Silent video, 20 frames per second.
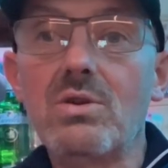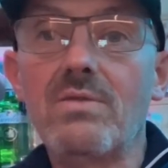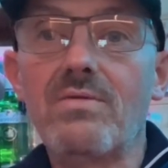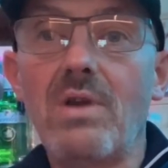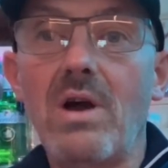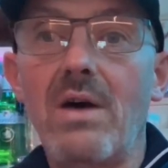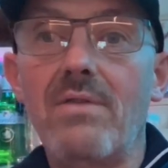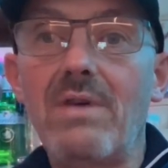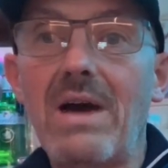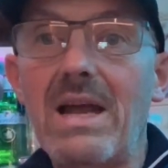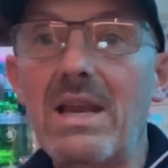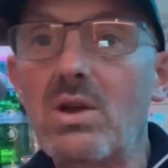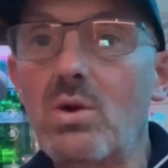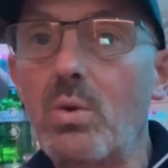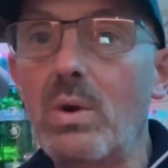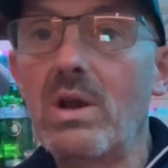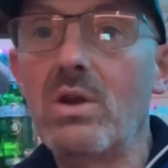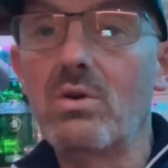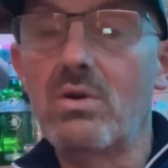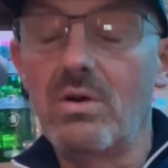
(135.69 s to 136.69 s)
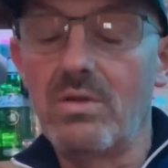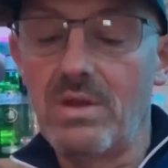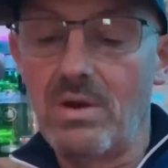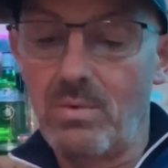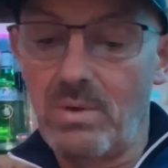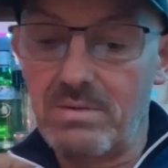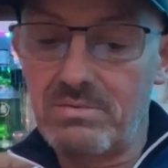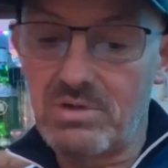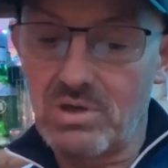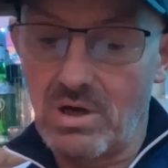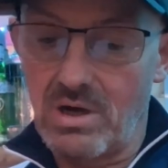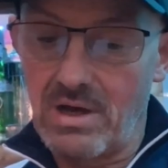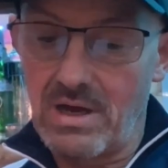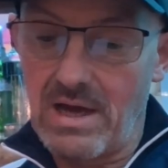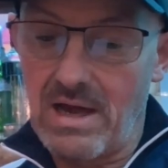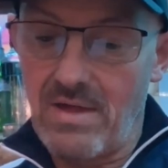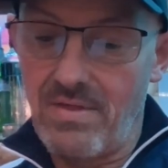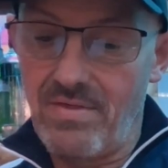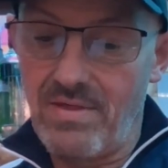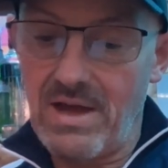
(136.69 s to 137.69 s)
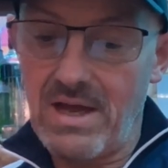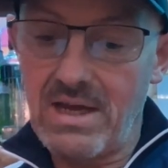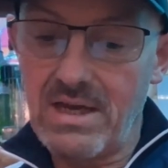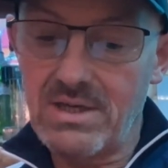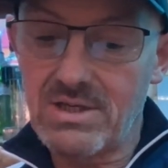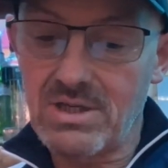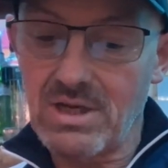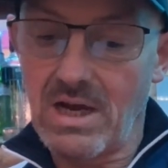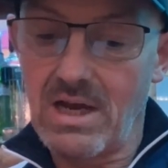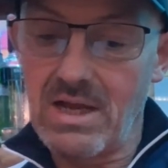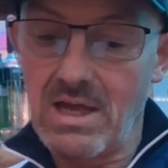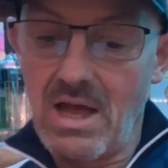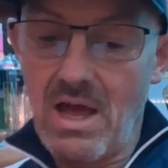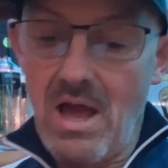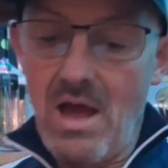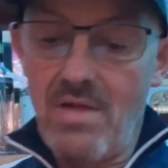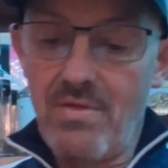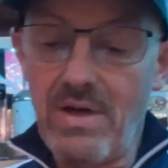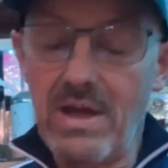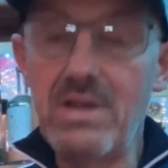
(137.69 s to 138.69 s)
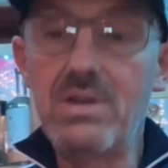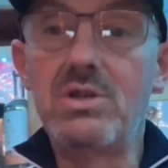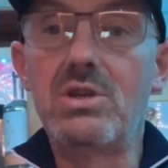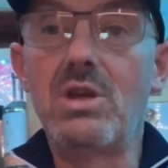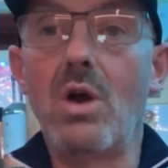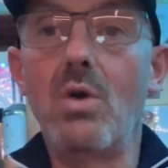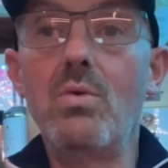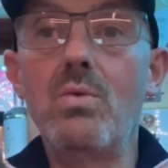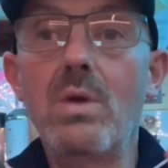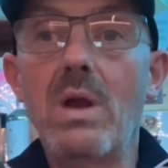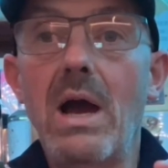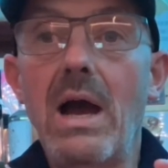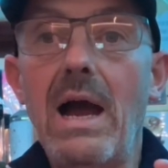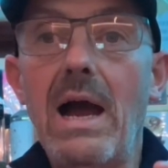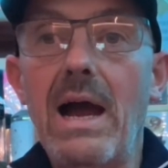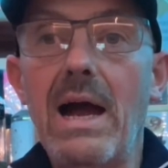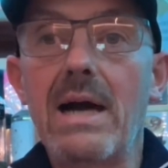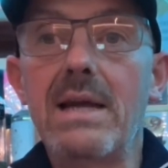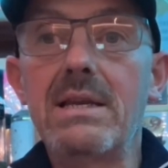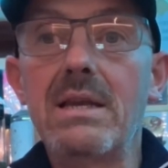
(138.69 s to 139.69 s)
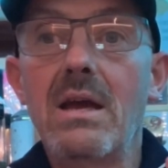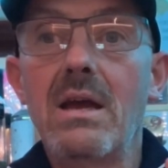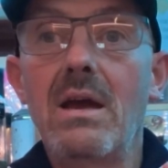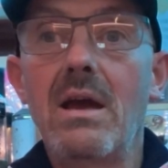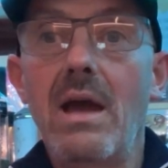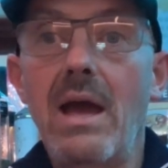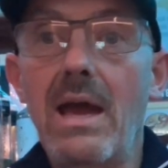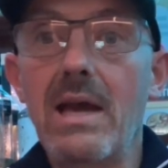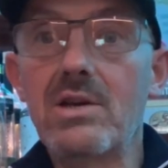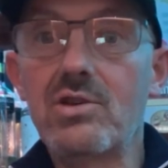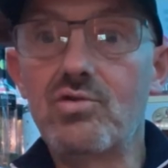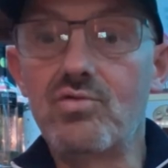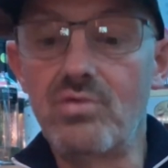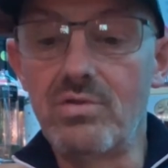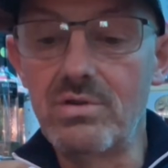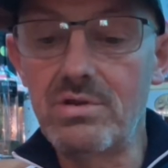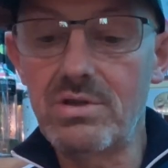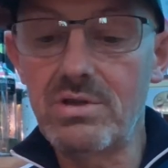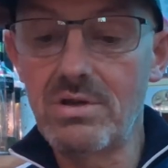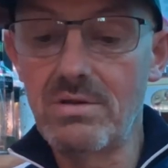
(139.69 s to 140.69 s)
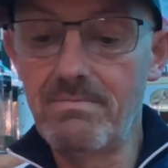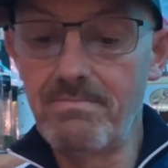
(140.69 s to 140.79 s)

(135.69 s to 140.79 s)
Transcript: I've had a quick look on their website, and they say they don't add extras.